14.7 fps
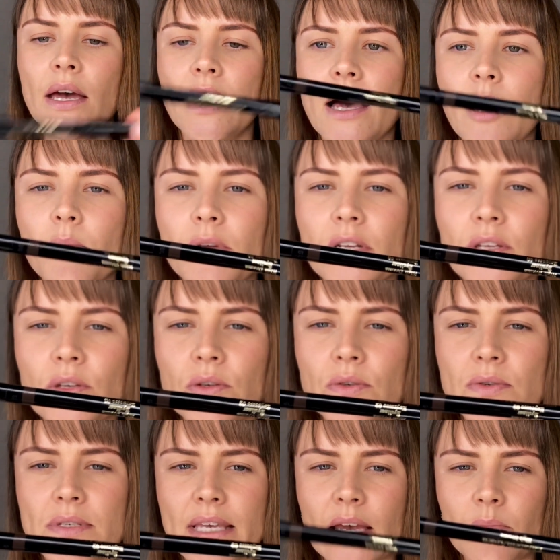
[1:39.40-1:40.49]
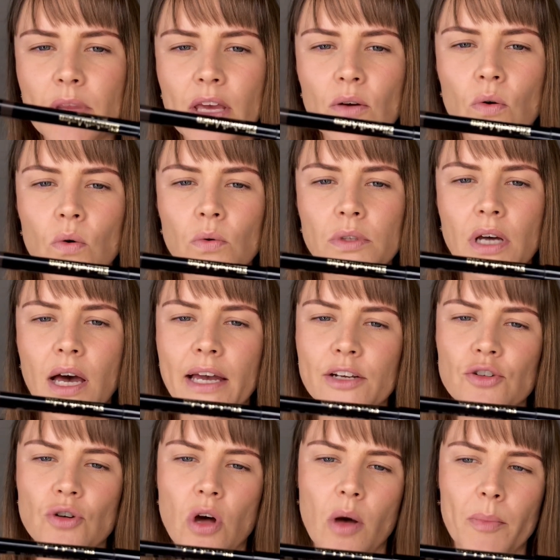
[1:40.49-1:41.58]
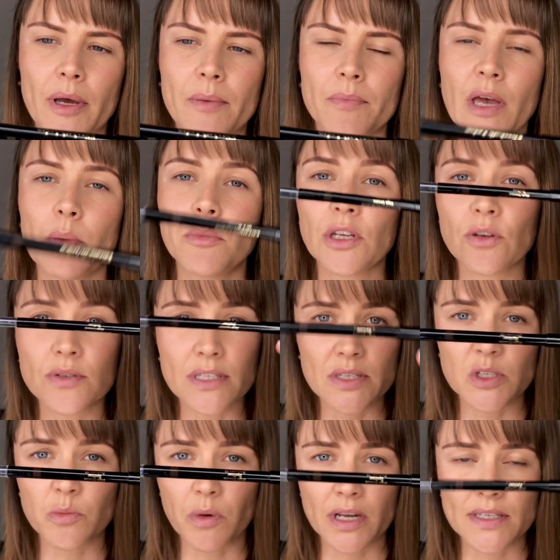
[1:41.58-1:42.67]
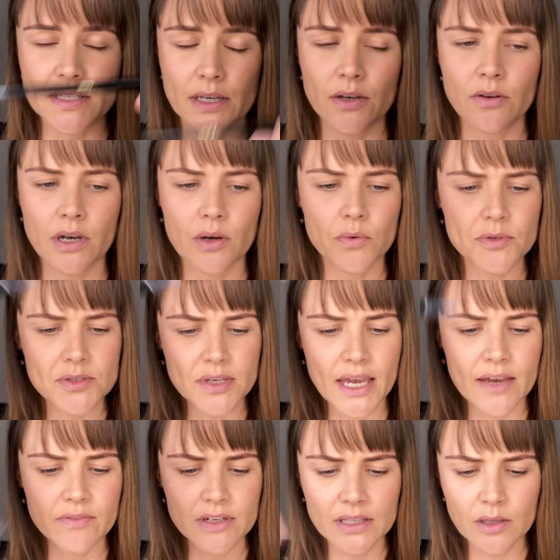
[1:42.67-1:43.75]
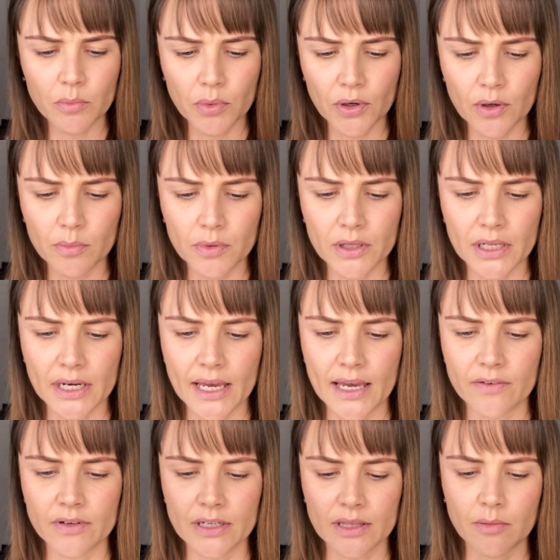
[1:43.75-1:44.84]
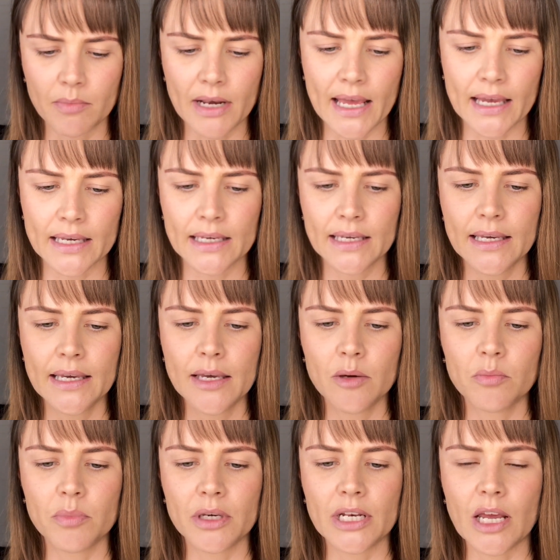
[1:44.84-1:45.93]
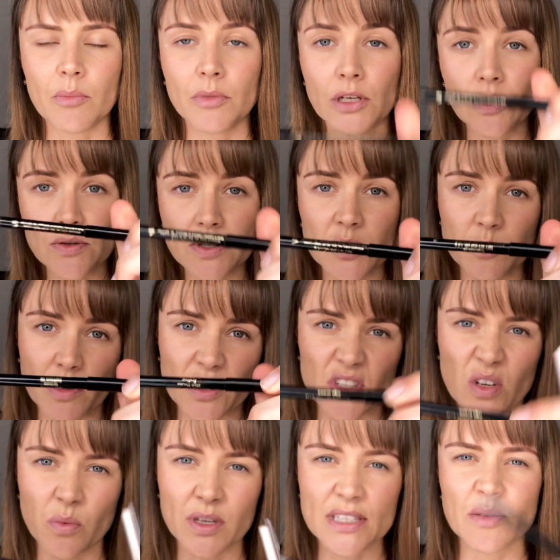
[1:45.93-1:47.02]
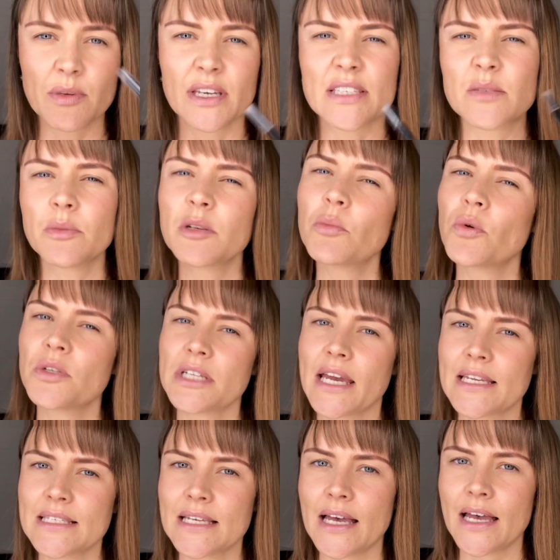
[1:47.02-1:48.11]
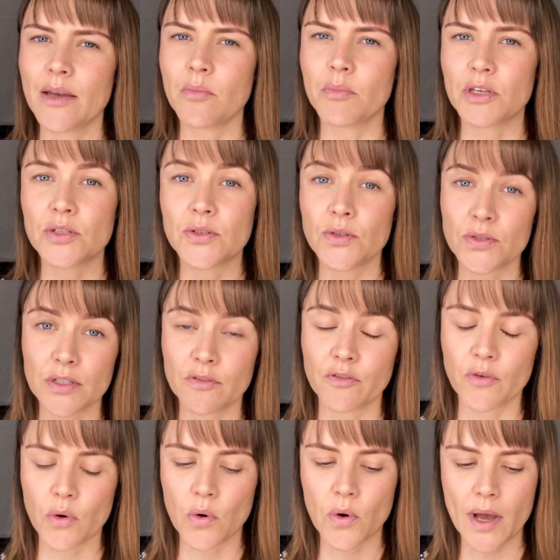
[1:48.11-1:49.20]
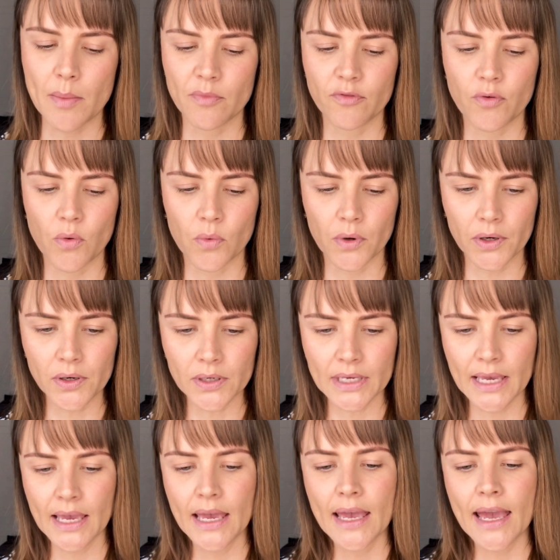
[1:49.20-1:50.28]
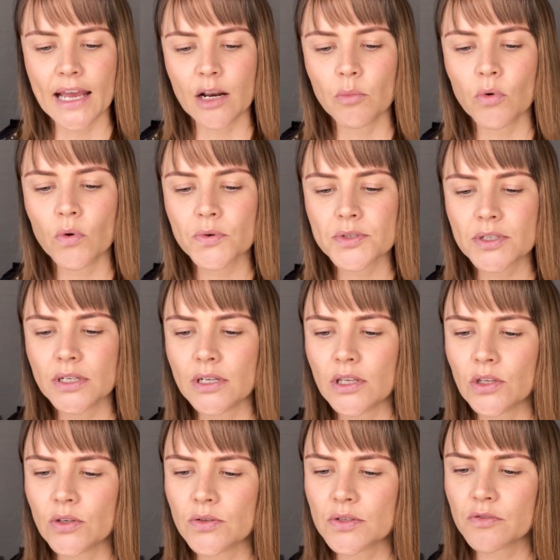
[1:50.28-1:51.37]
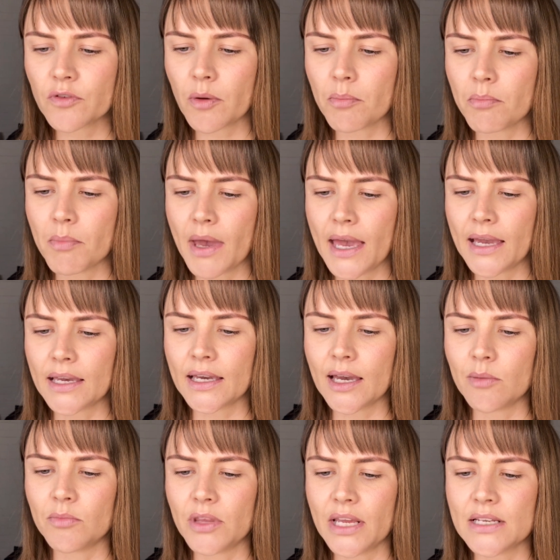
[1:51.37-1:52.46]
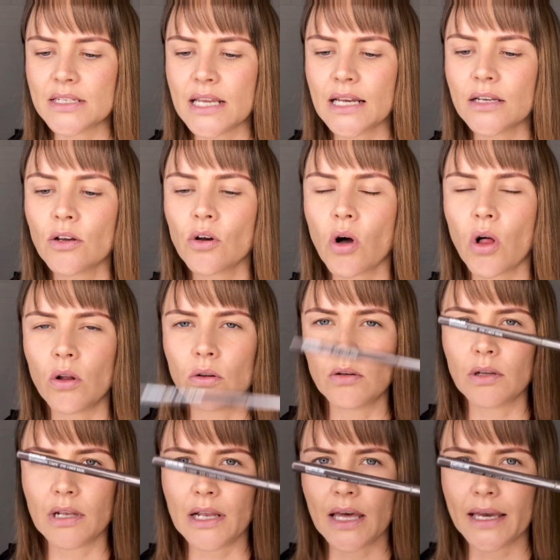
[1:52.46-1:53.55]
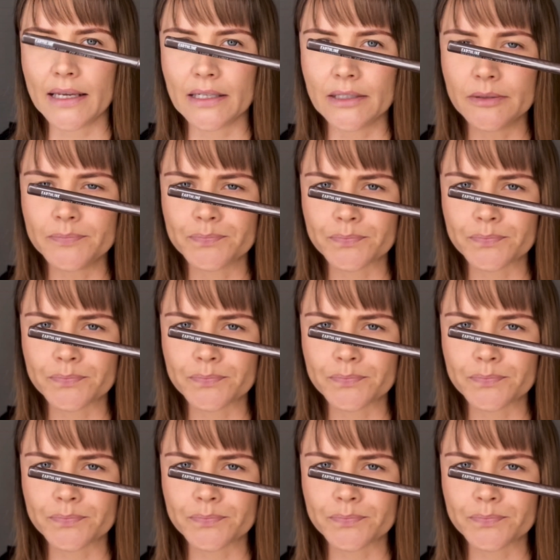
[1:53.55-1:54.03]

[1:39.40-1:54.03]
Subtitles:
I'm going to use, they're called High Drama. I'm going to use Espresso. I also have it in the purple and I have it in the black, but I'm going to use Espresso. I want something that's a bit more daytime but suited for work. And I'm also going to use from MAC their Technicolor liner.